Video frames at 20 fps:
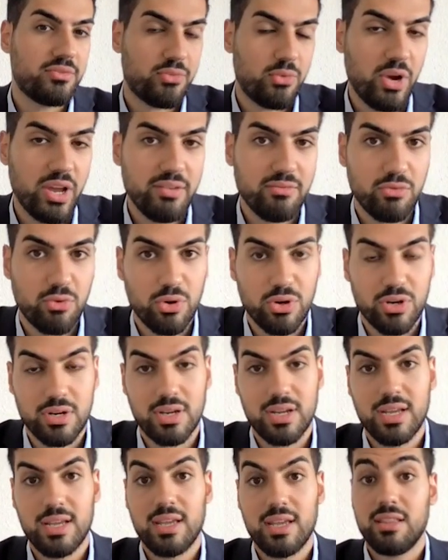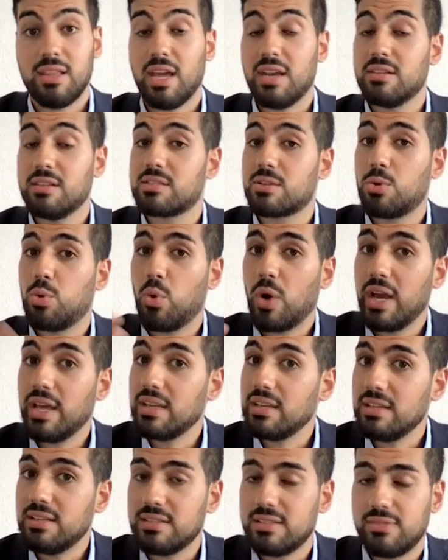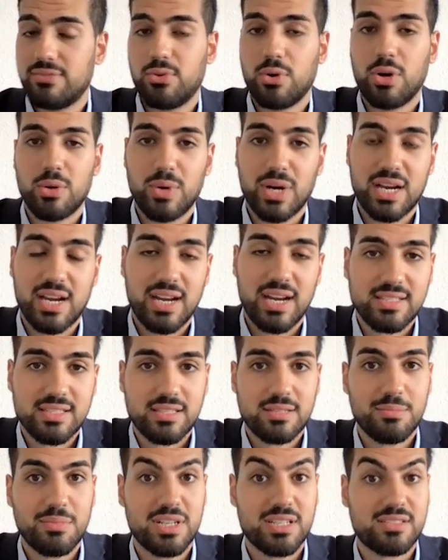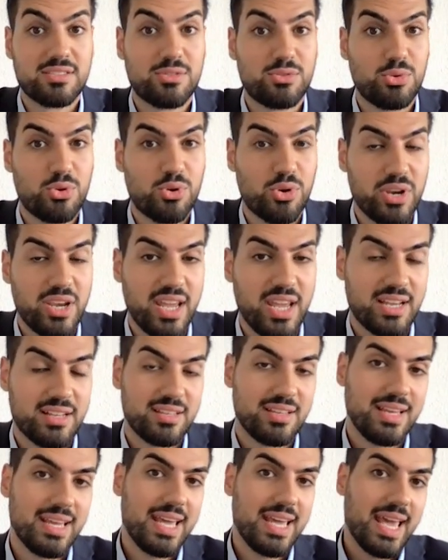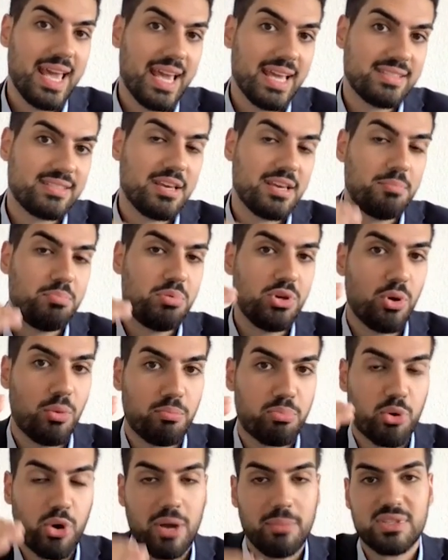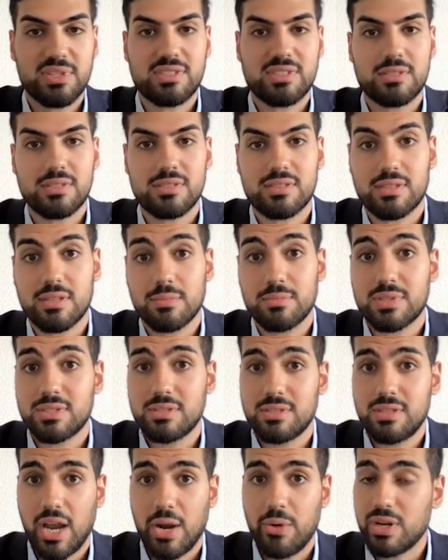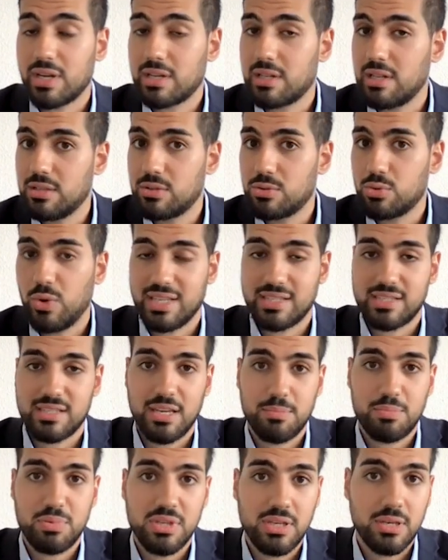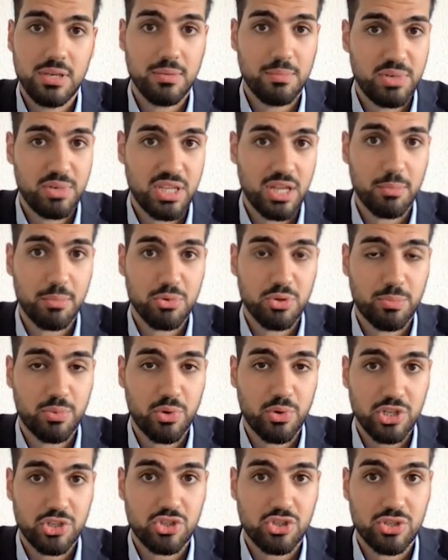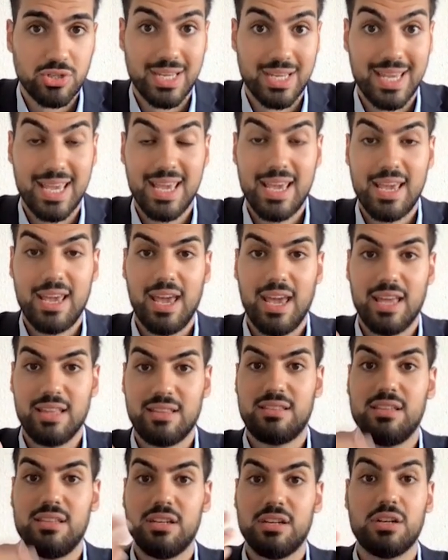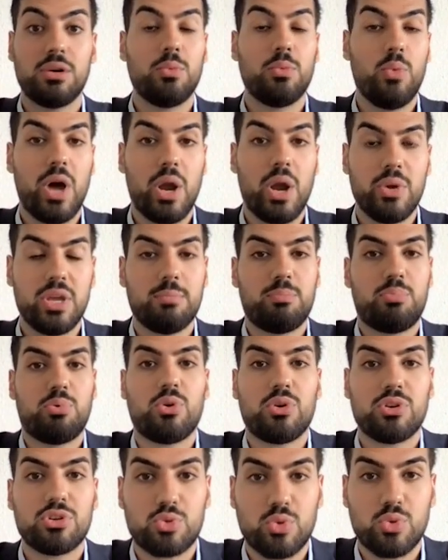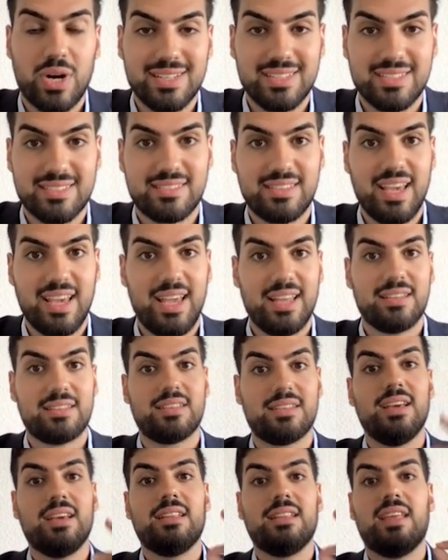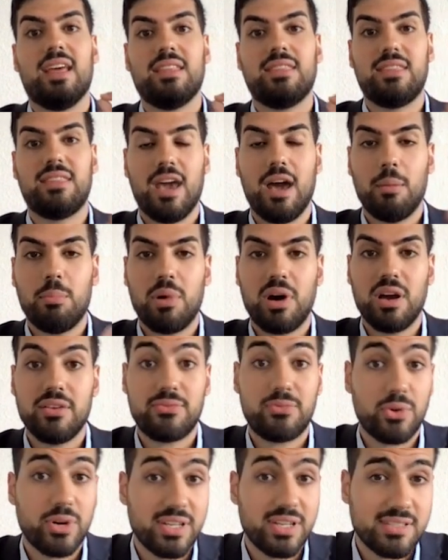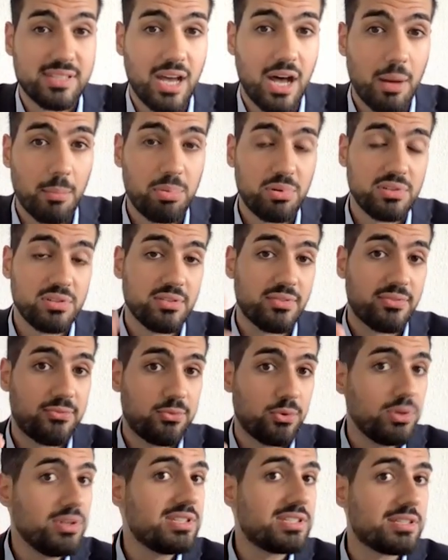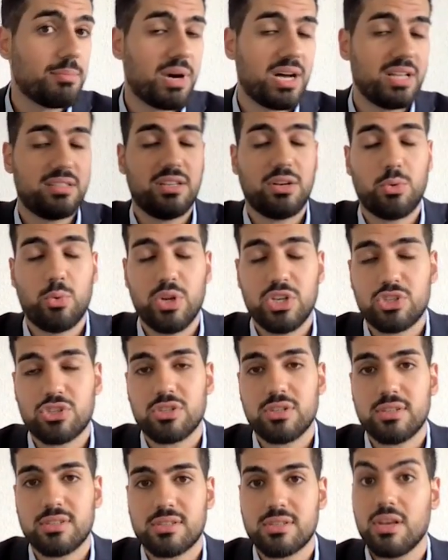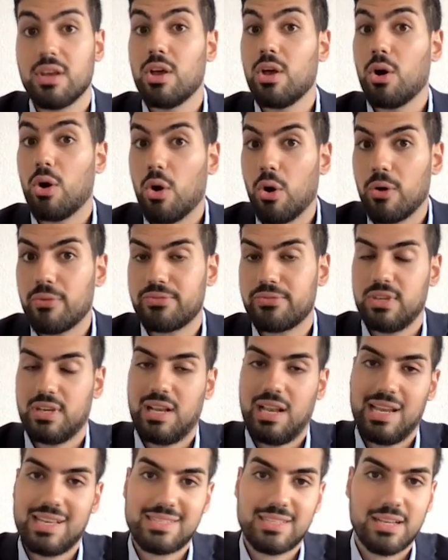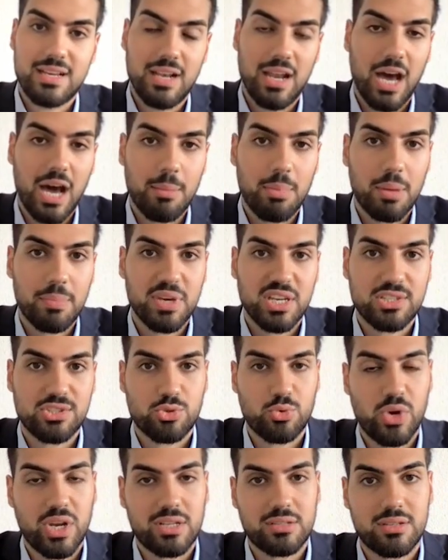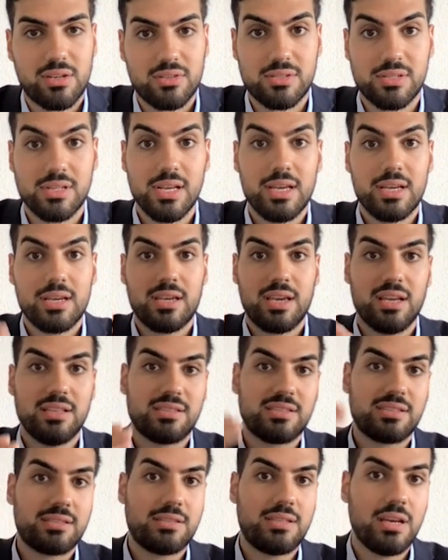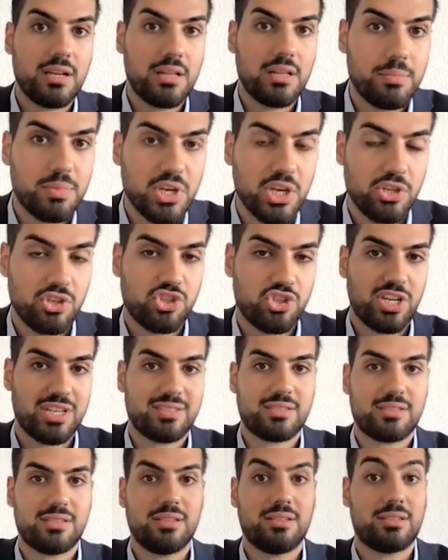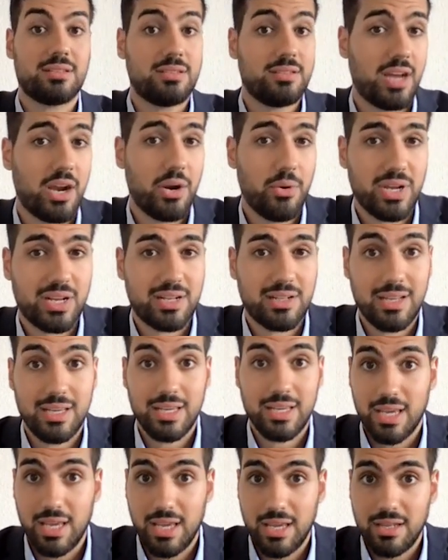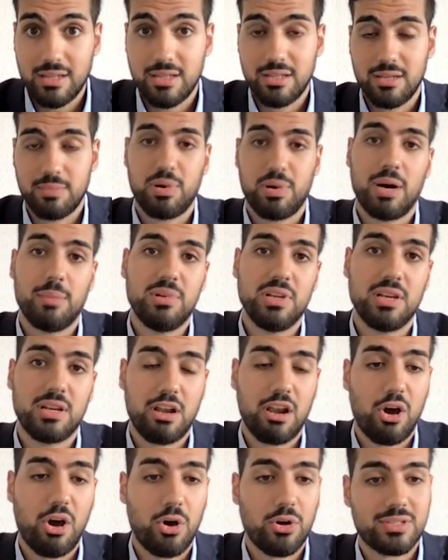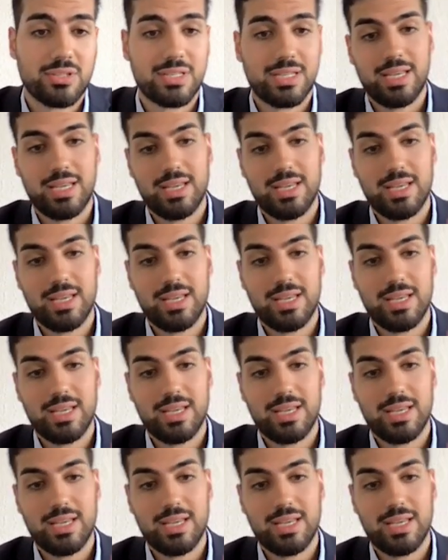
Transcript: framework, that it's quite easy for our customers to connect SAP on-premise systems directly to SAP BW Bridge. And here, very important to understand that thereby, for example, the full semantic richness of the classical ABAP extractors can still be ingested directly in the public cloud.